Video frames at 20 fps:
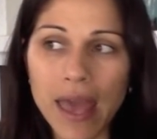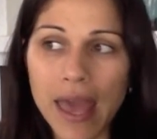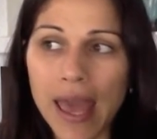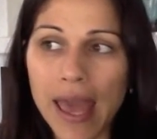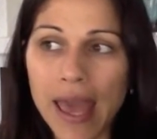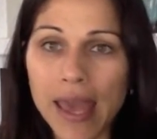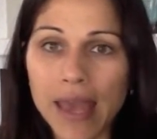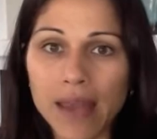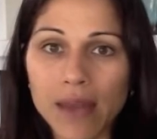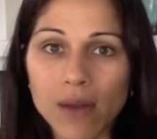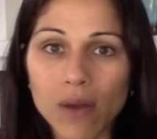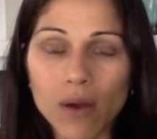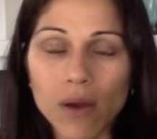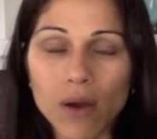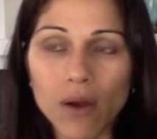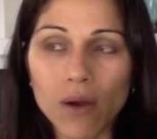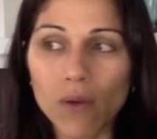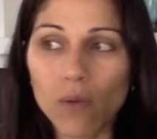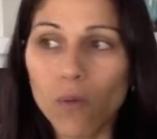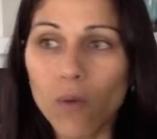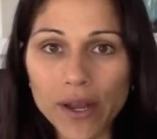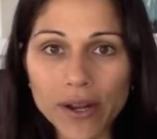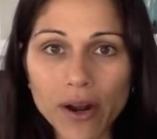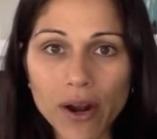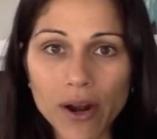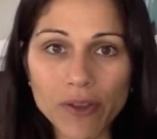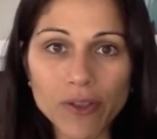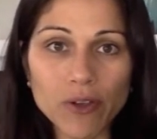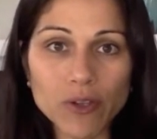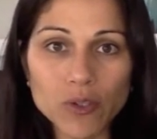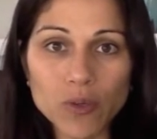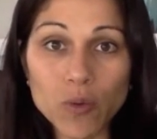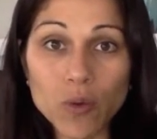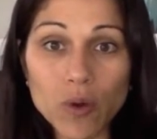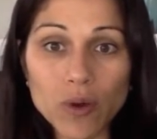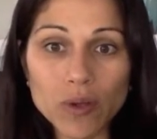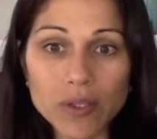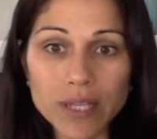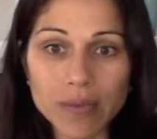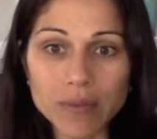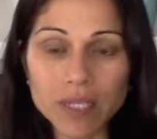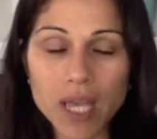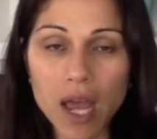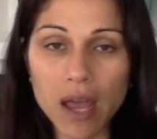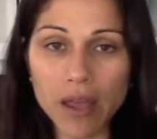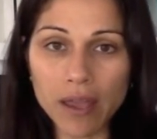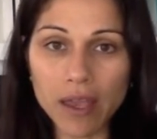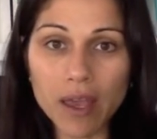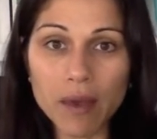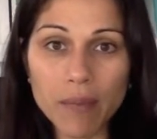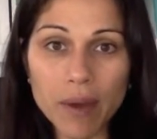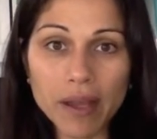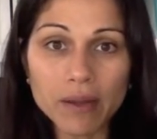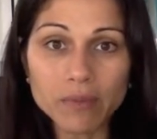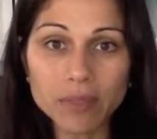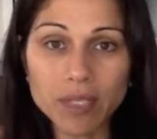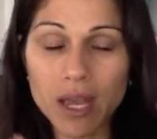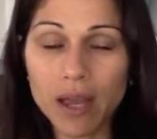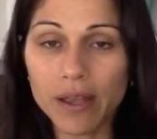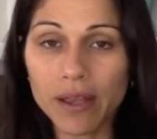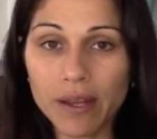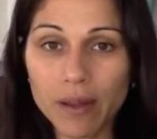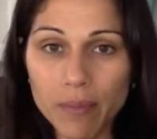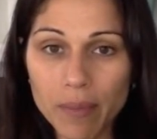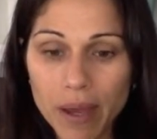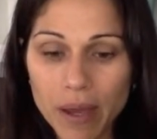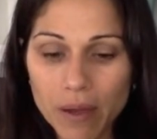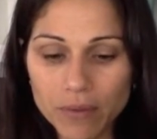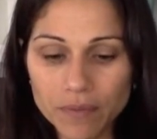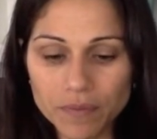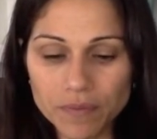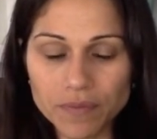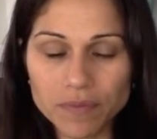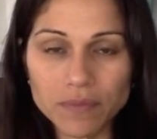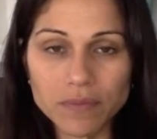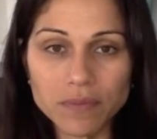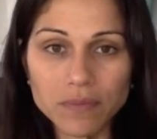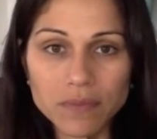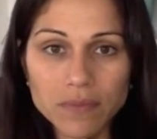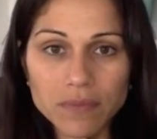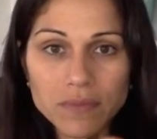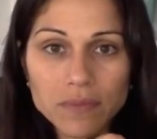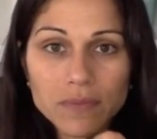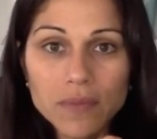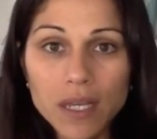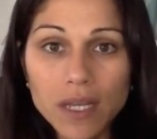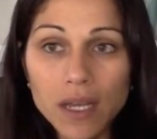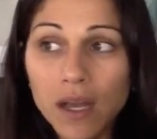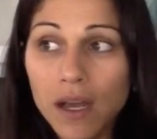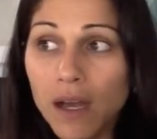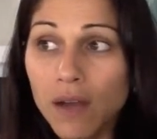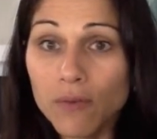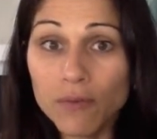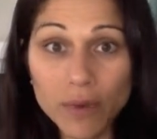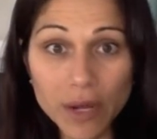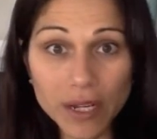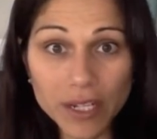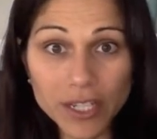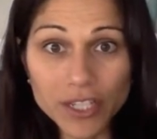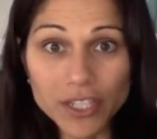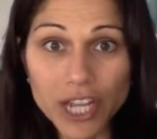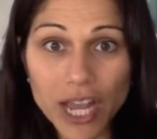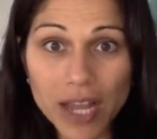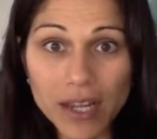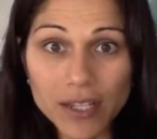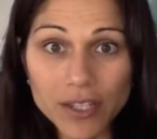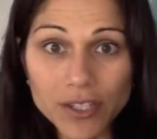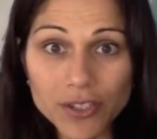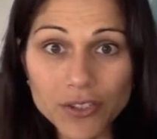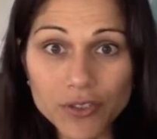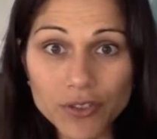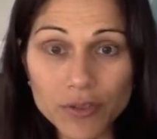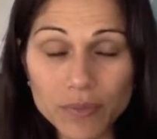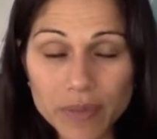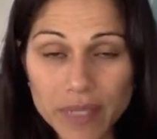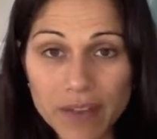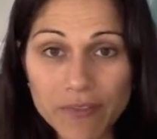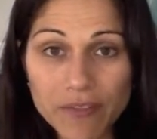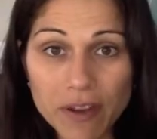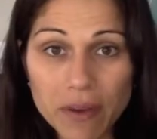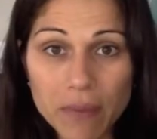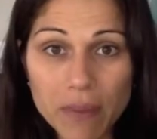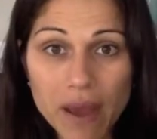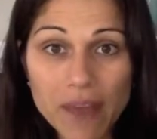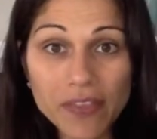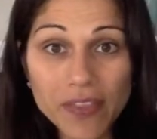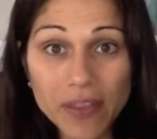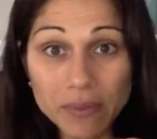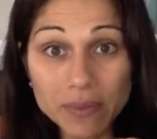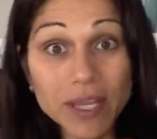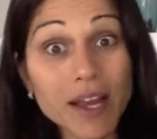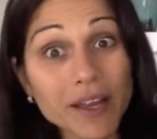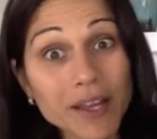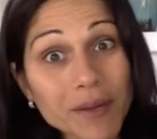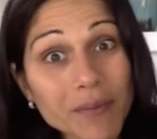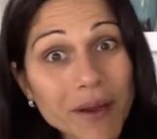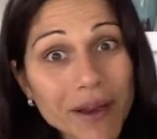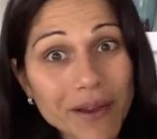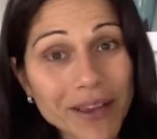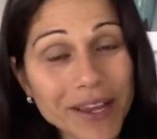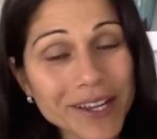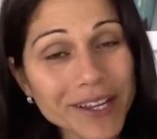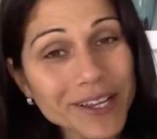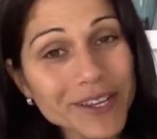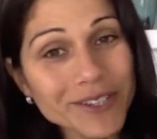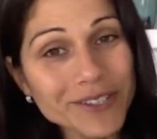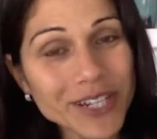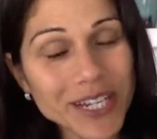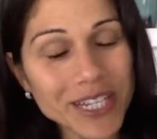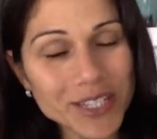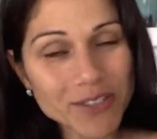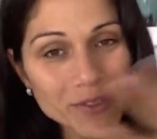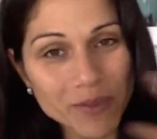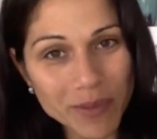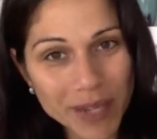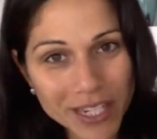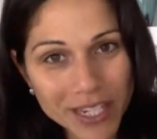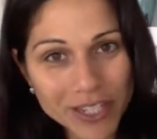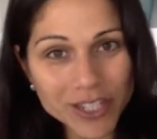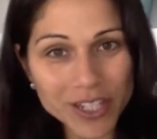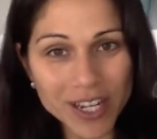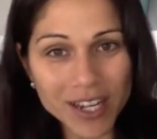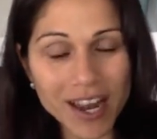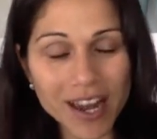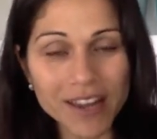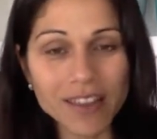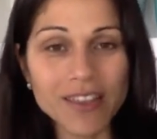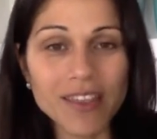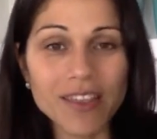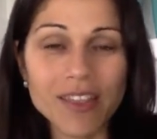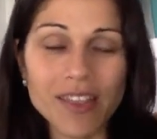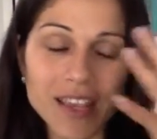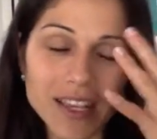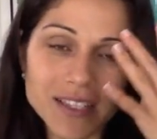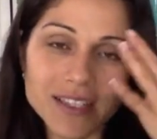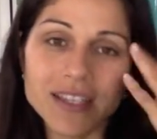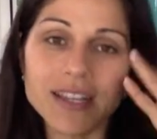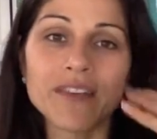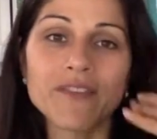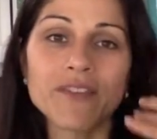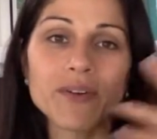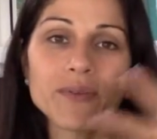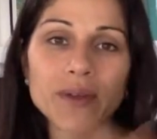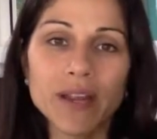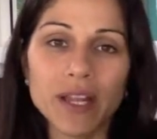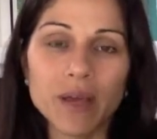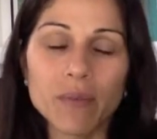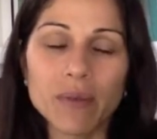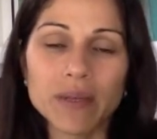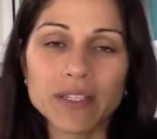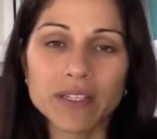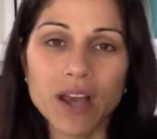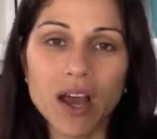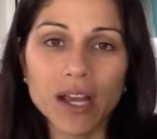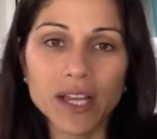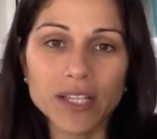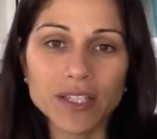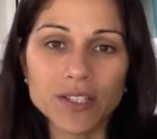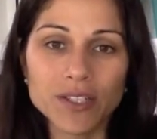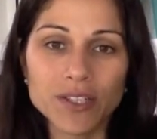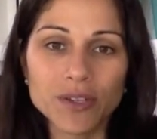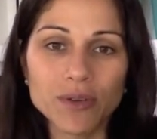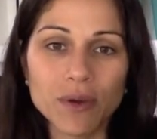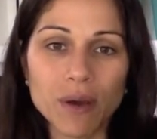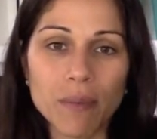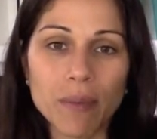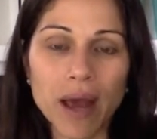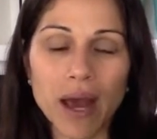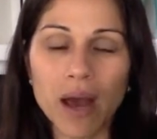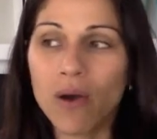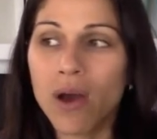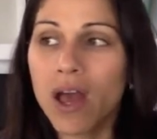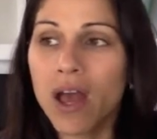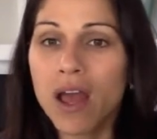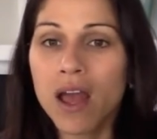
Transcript: And what are those rules I'm talking about? I'm talking about running challenge groups every month. I'm talking about getting your transformation. A lot of the things that I've already been talking to you about.